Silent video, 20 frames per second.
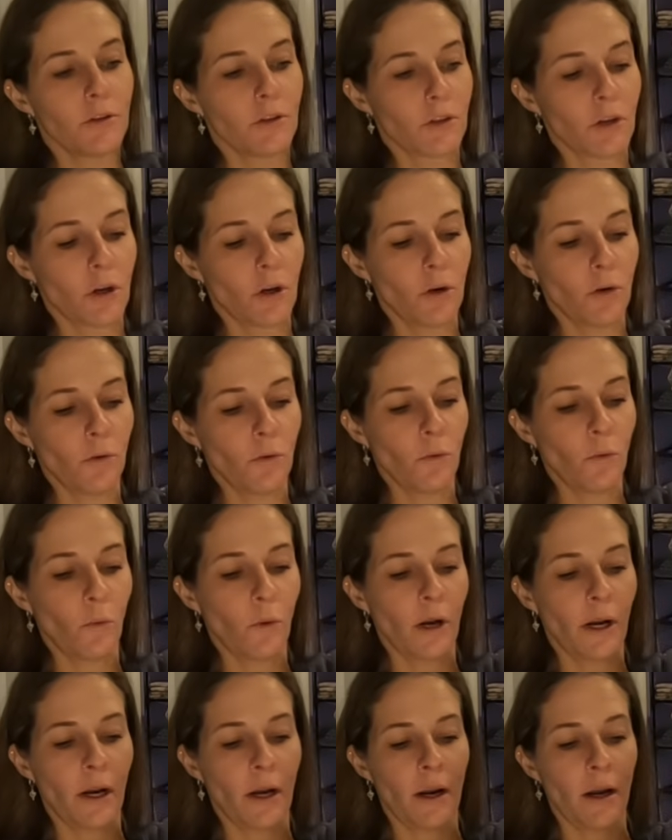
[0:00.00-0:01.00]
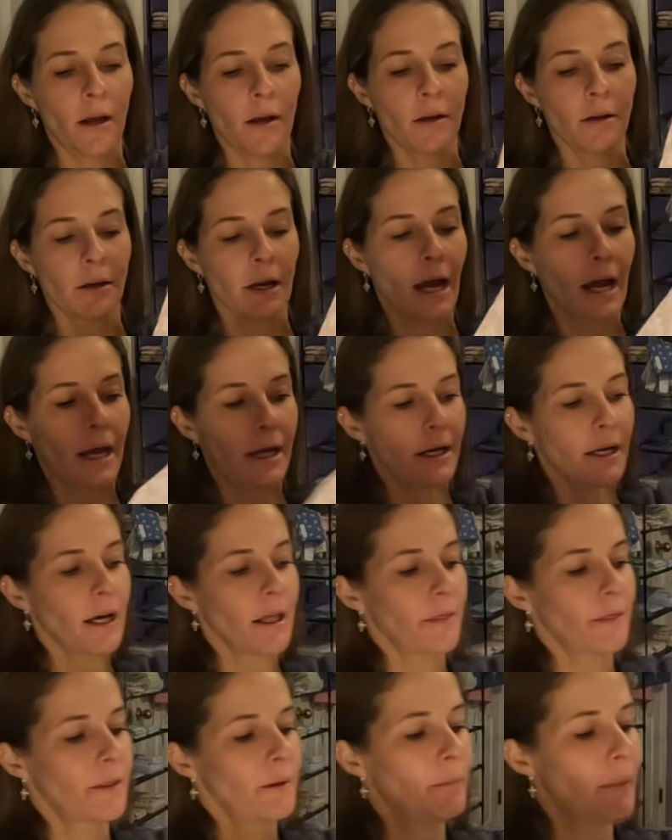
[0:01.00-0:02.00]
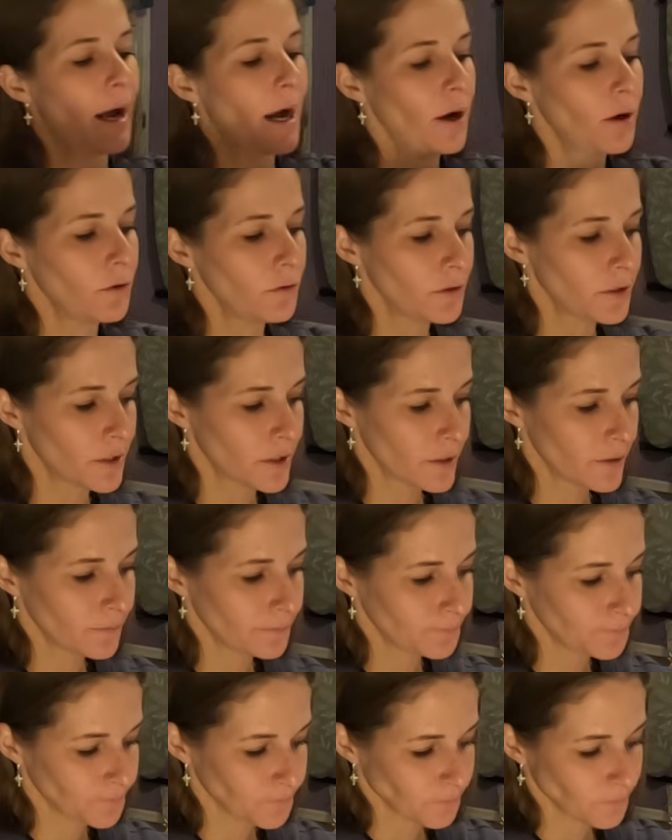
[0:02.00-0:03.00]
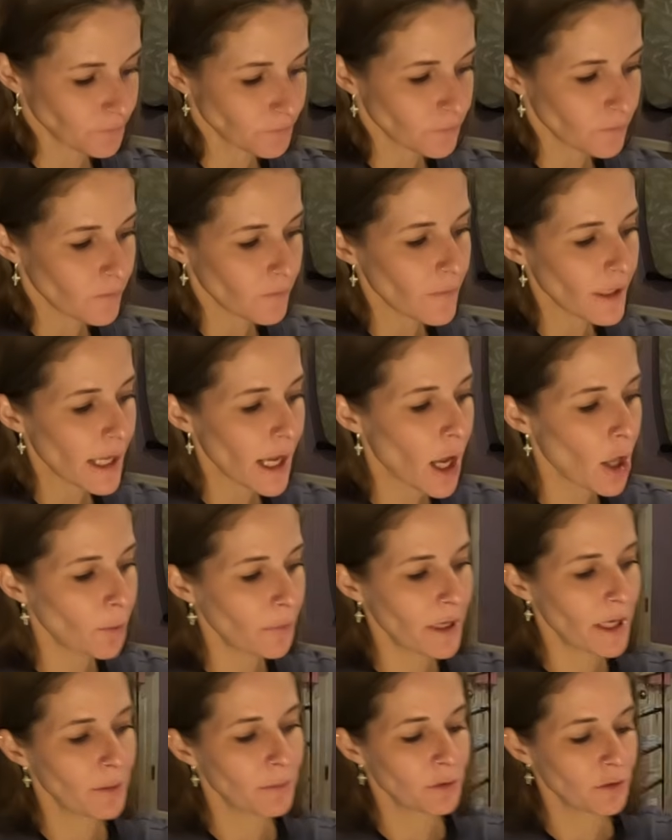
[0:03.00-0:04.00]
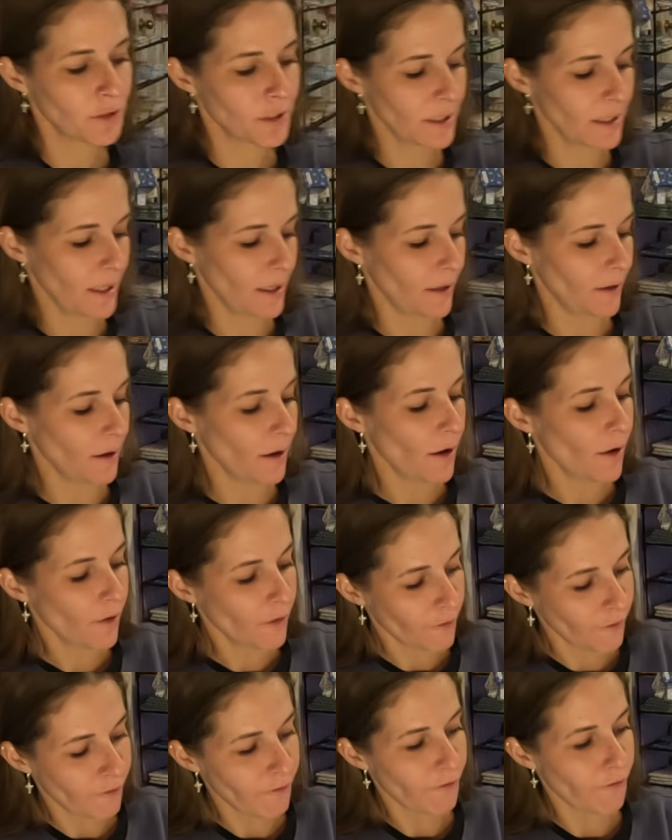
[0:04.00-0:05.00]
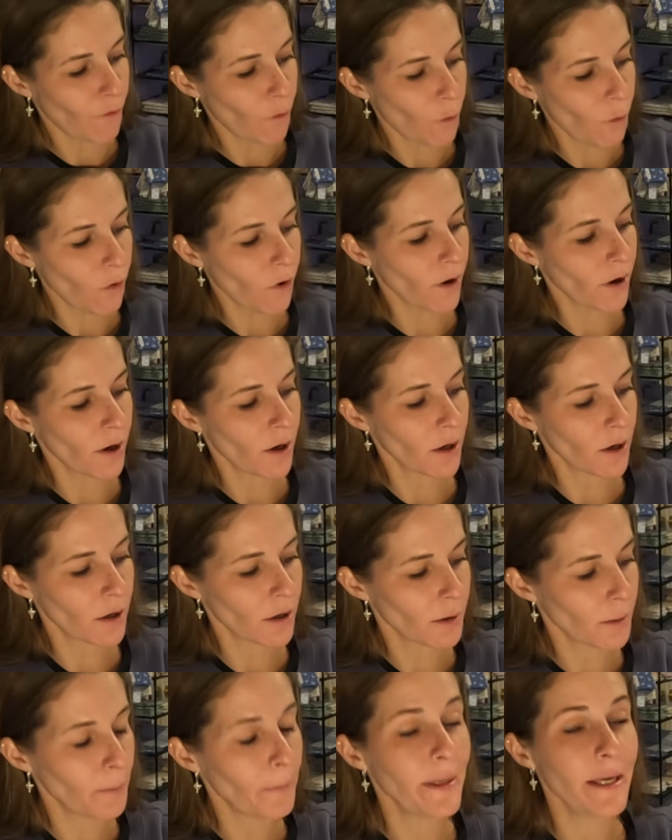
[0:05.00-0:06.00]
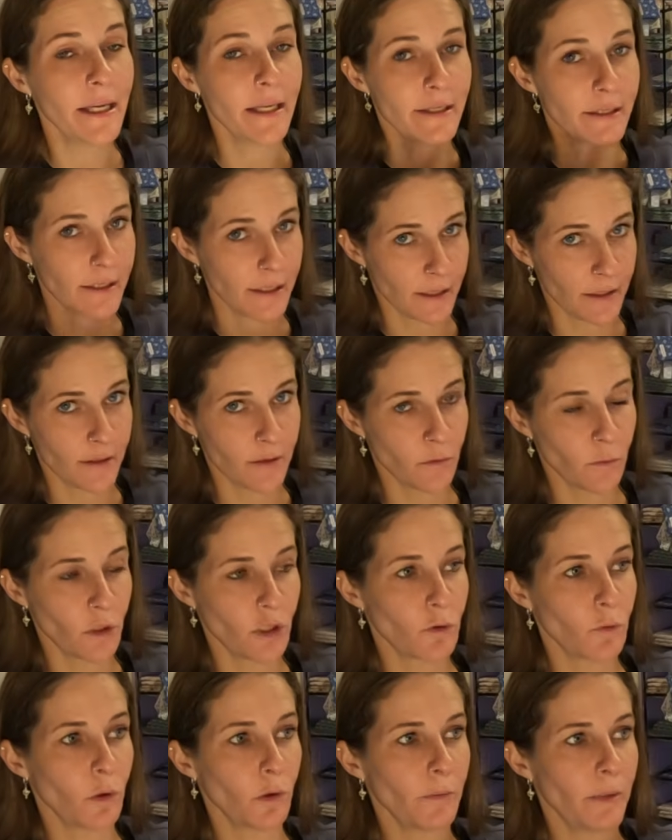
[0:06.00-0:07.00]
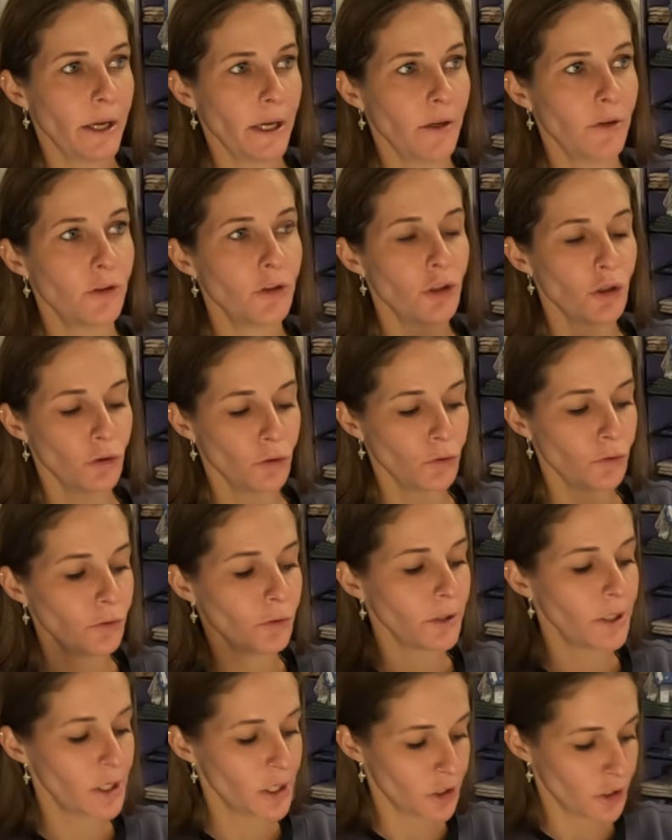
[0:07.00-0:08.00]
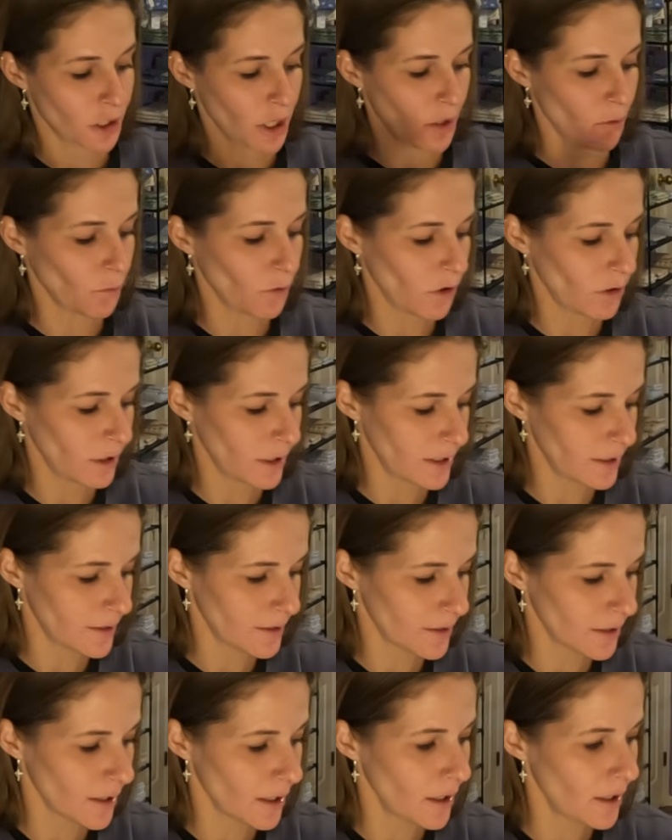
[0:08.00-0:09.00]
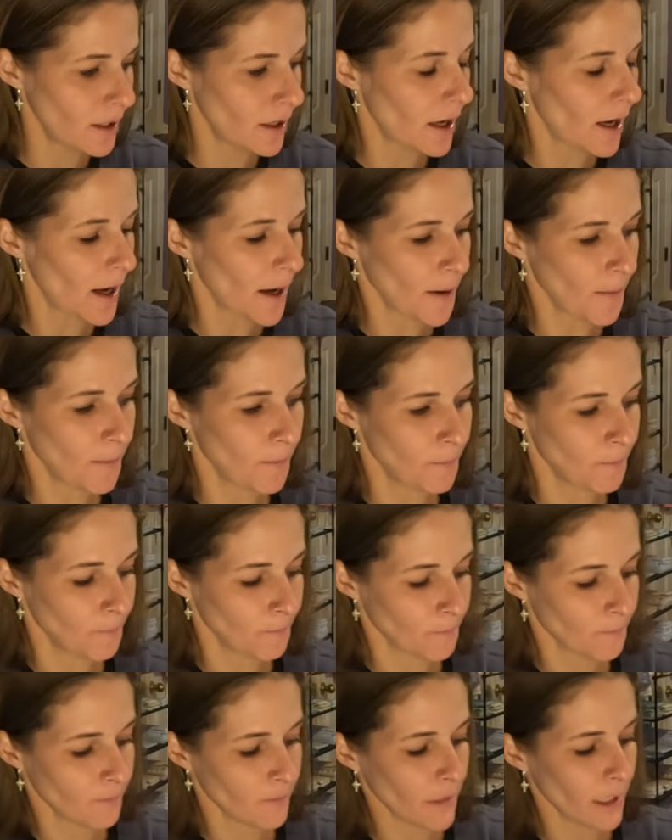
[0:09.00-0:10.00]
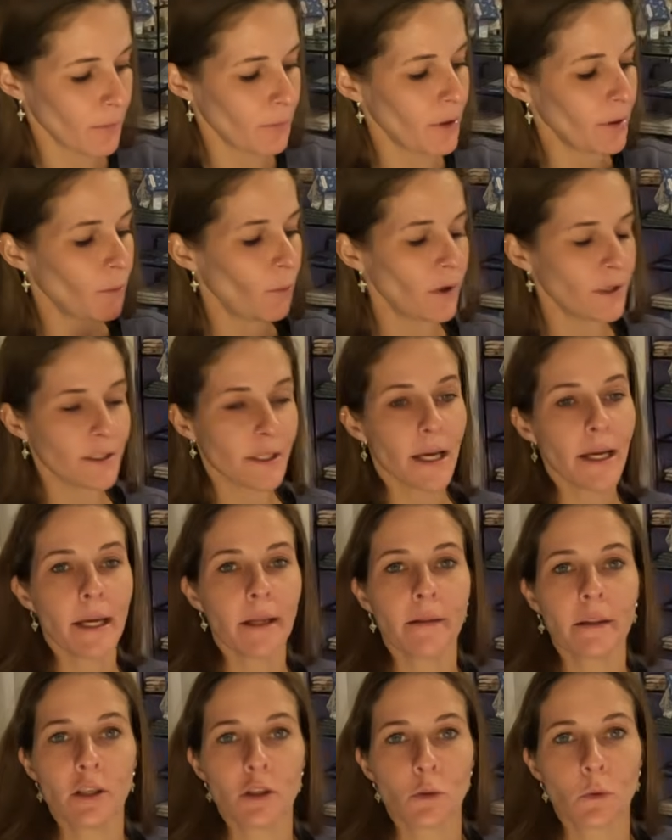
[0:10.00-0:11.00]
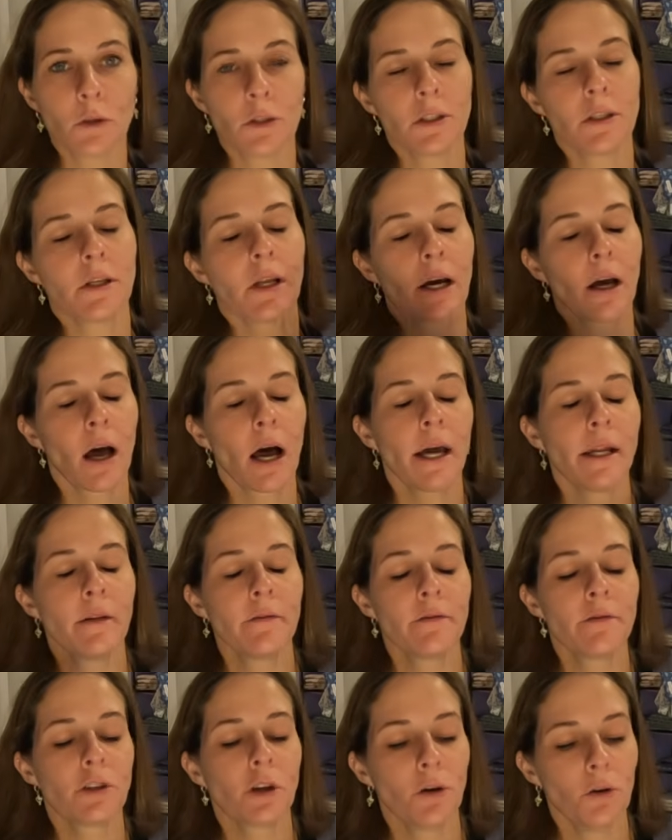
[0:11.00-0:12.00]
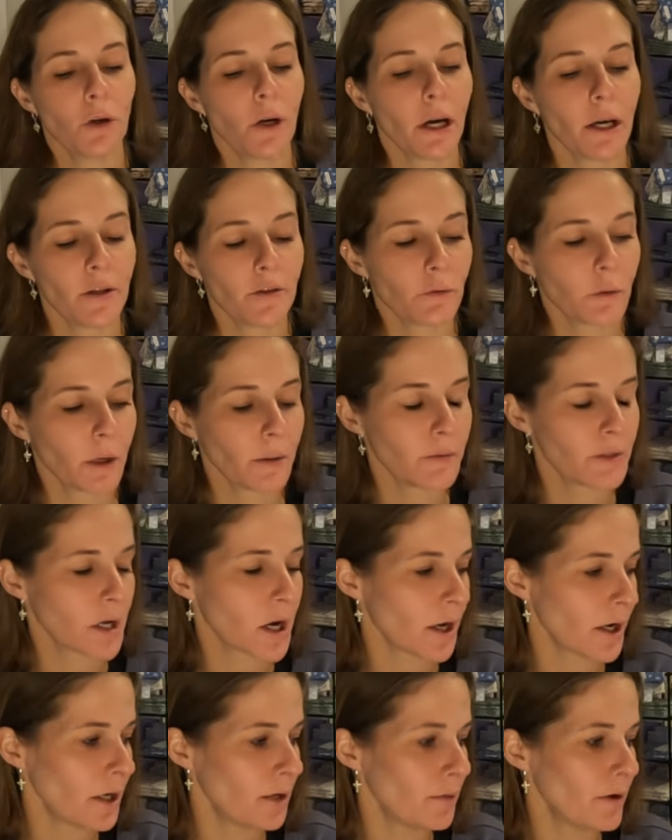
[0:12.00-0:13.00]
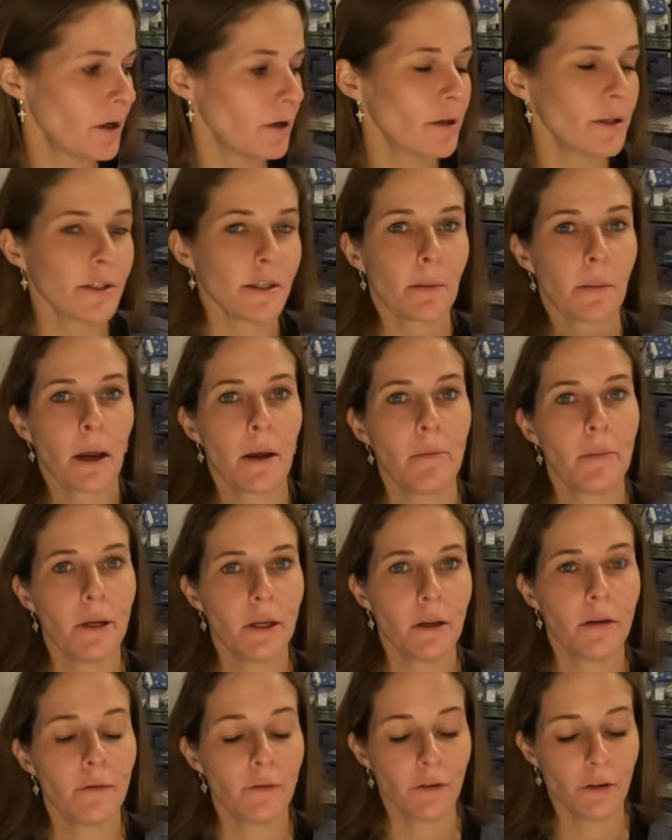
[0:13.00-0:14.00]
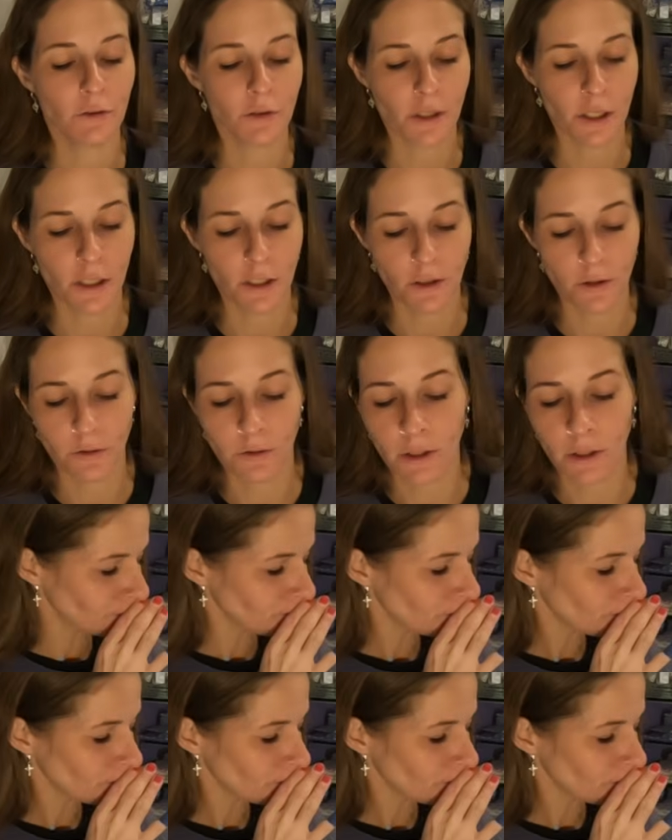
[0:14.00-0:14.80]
So when I cut them out, I'll be able to get 4 pieces, which will make 2 keychain wallets. But once I get these quilted, I'll kind of show you guys what I'm talking about because I might be confusing you.